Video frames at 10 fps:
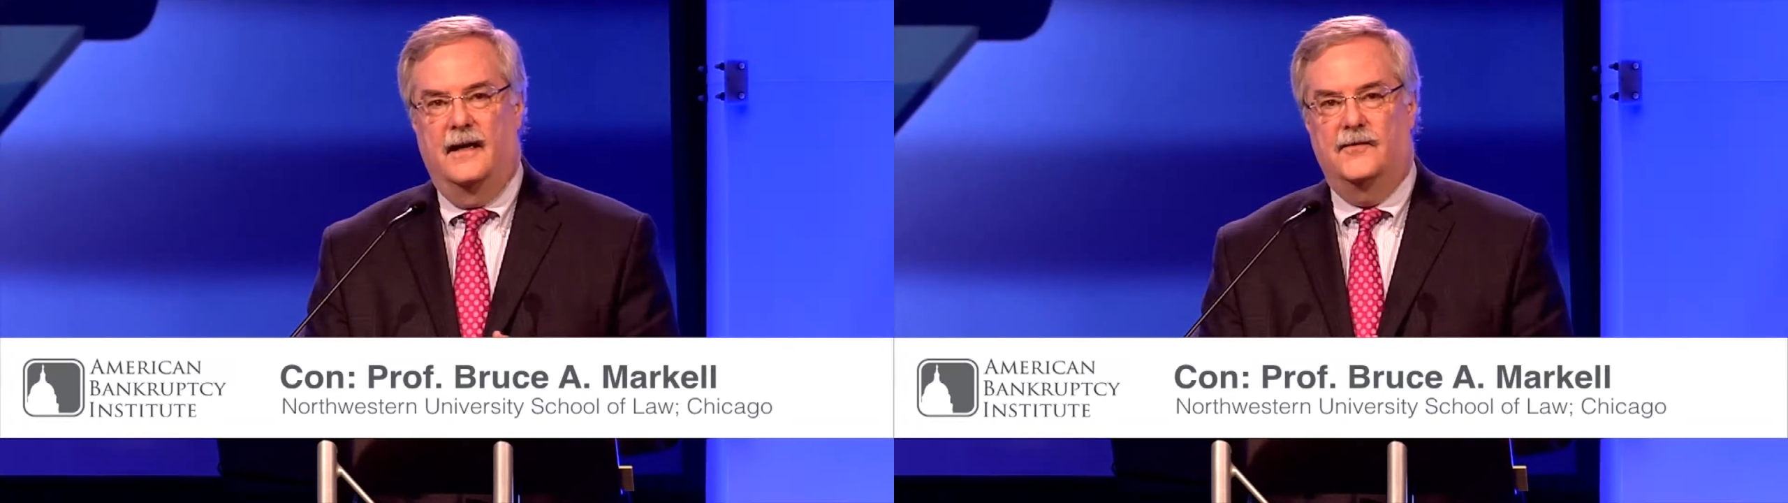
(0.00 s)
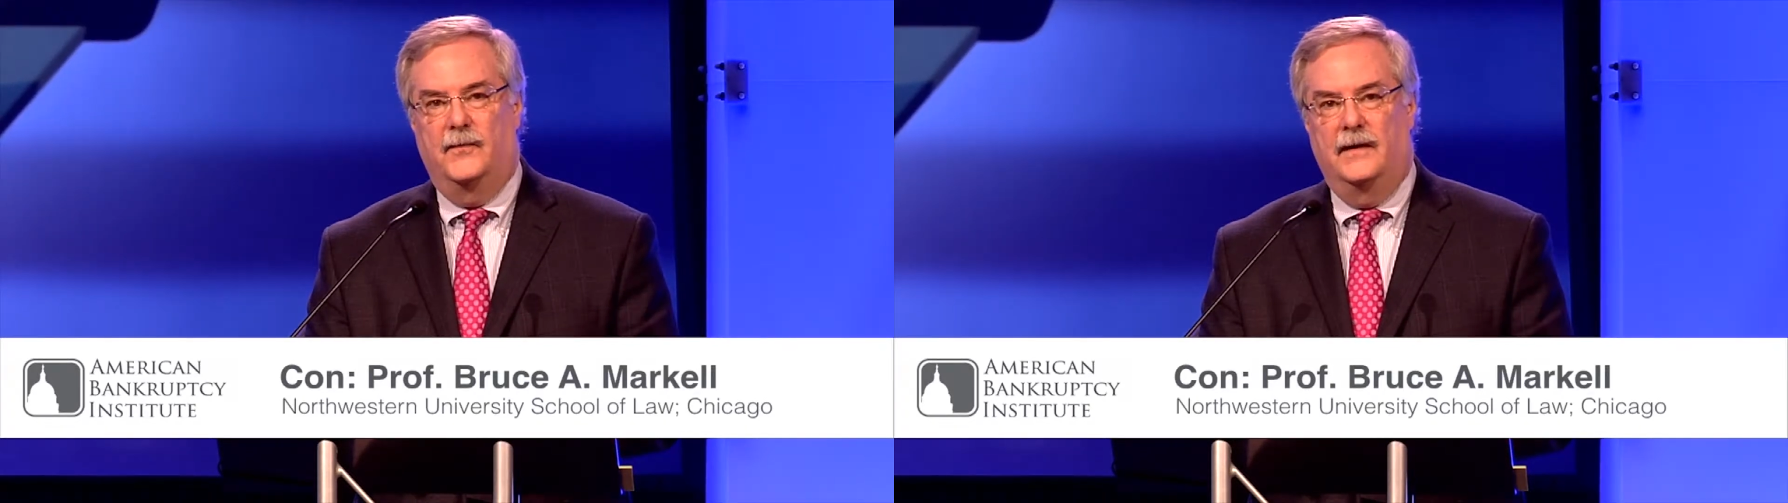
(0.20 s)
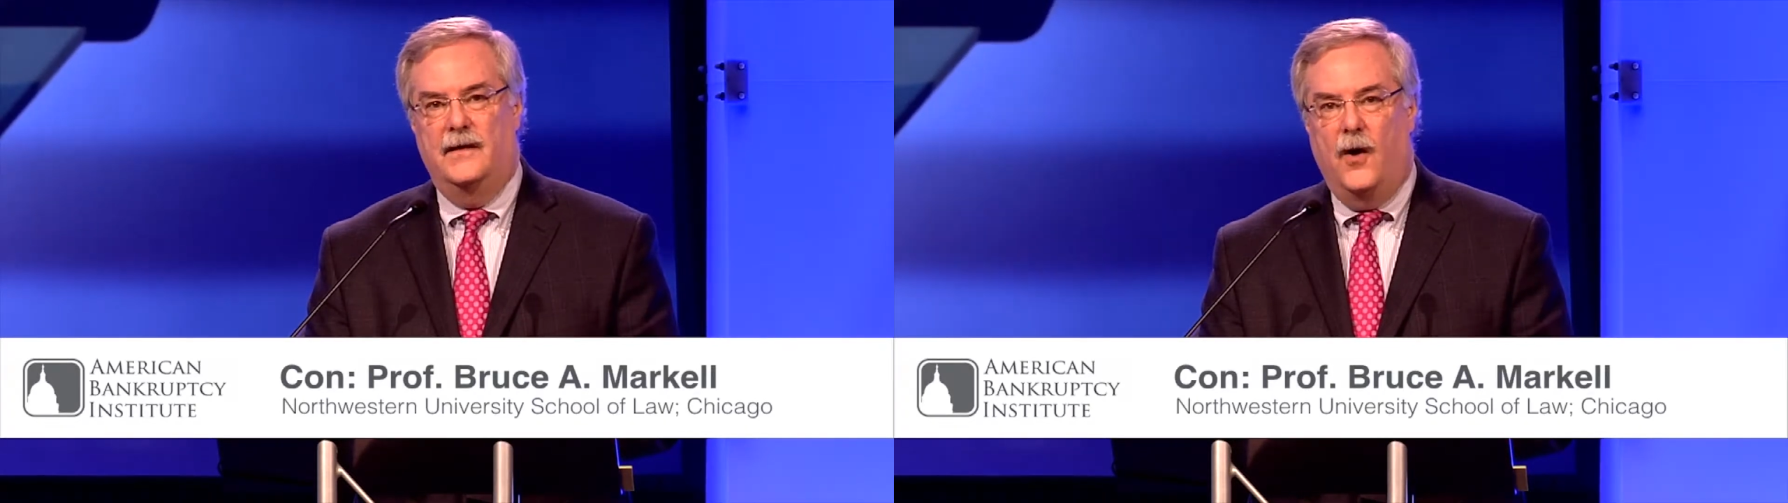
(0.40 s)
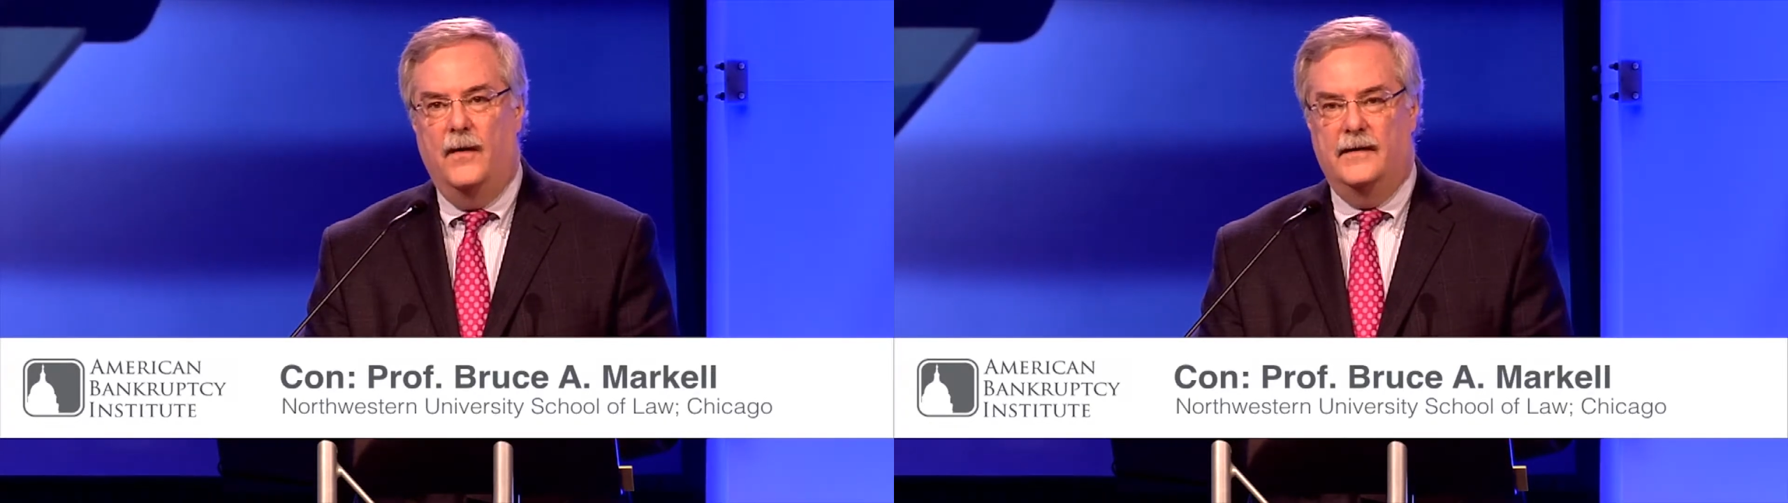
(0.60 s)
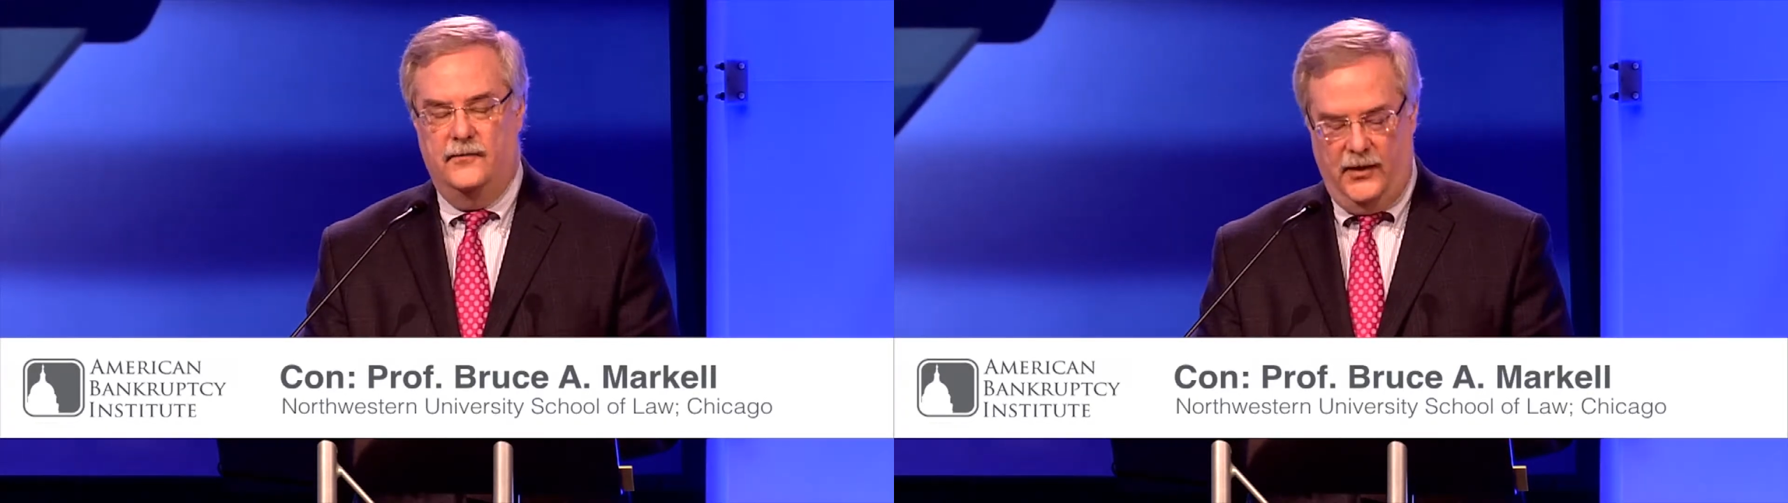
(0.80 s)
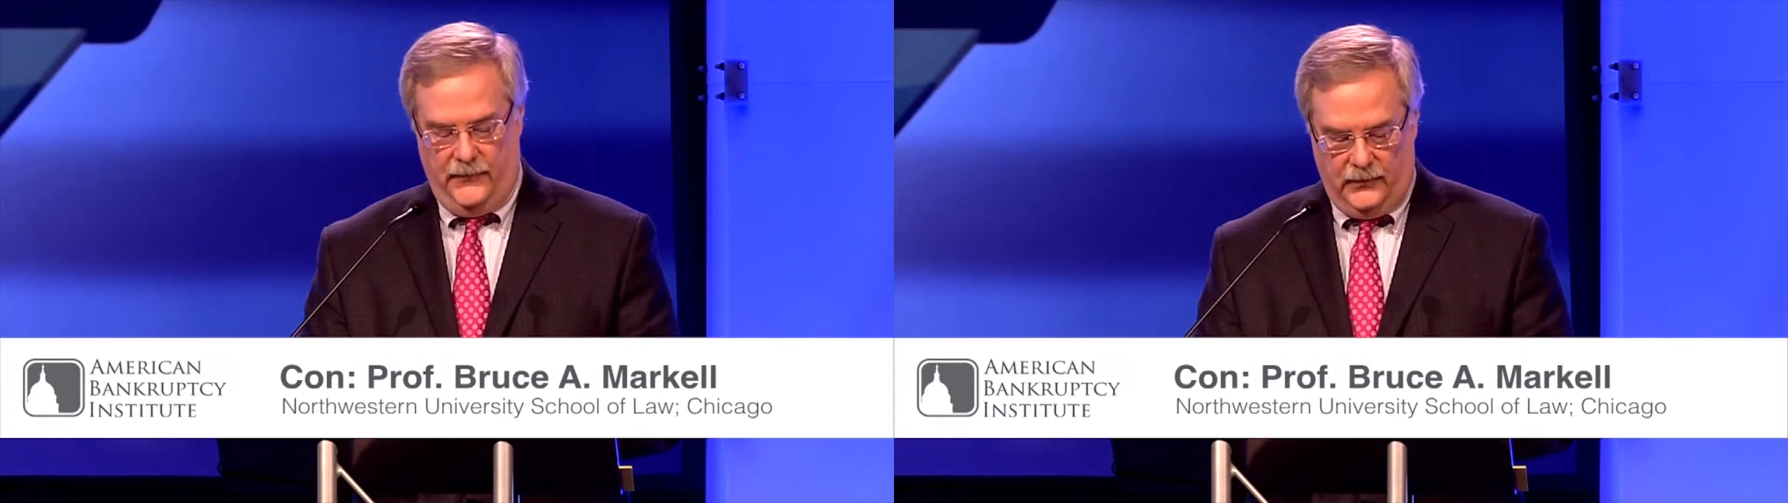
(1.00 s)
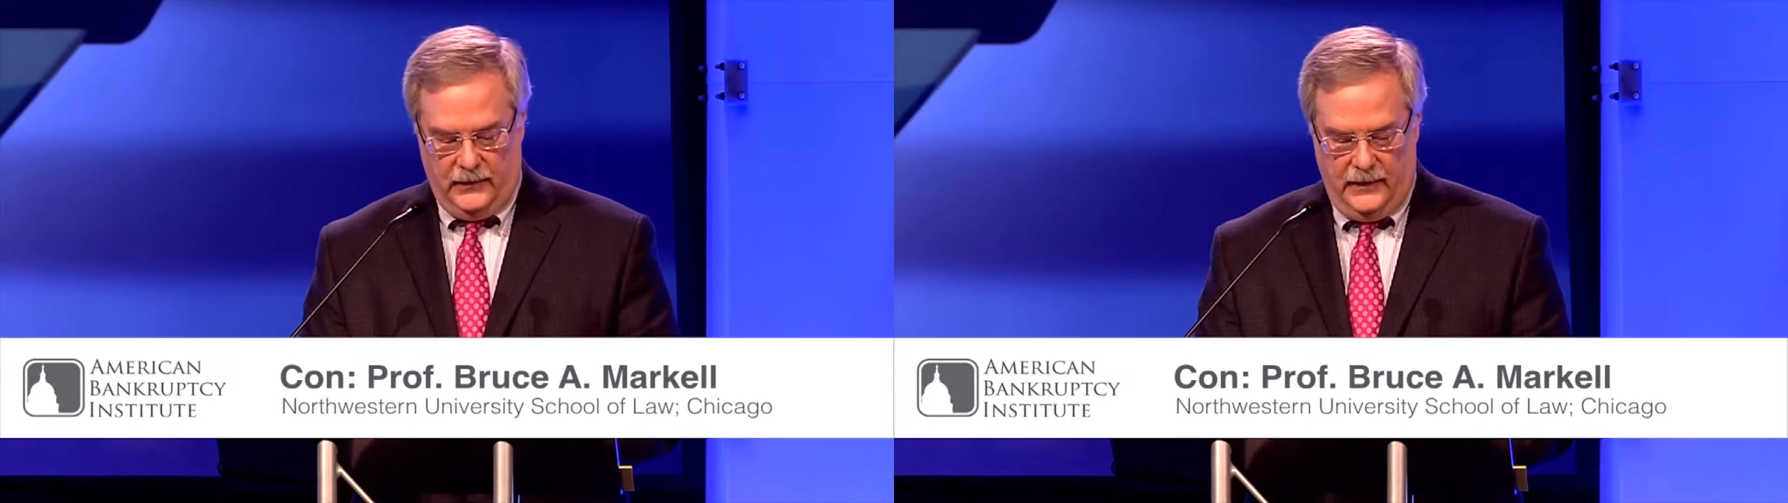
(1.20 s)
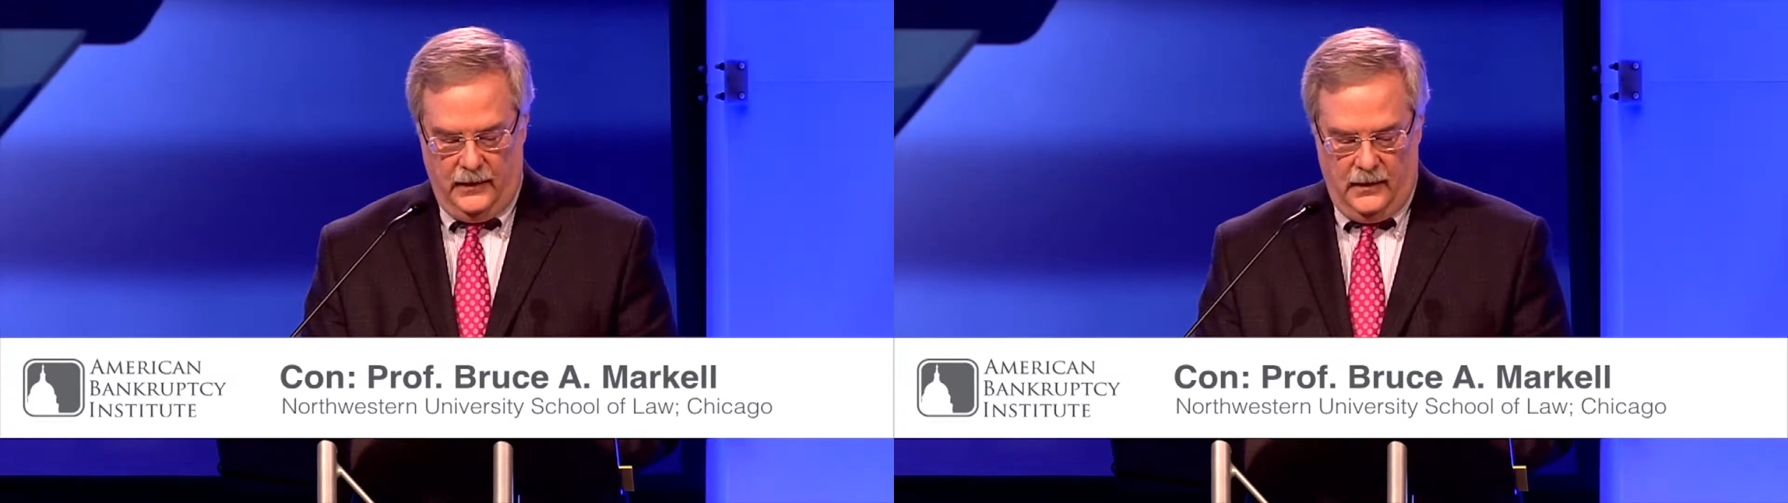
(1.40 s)
as we know it
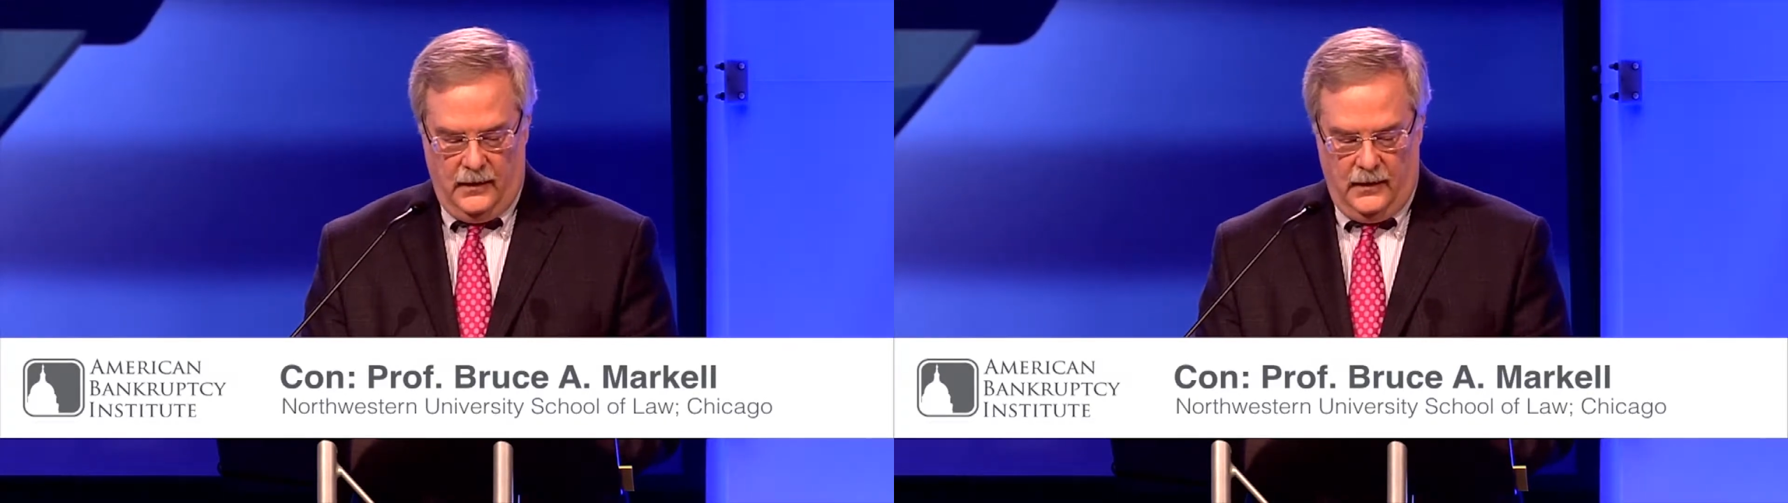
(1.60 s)
generally,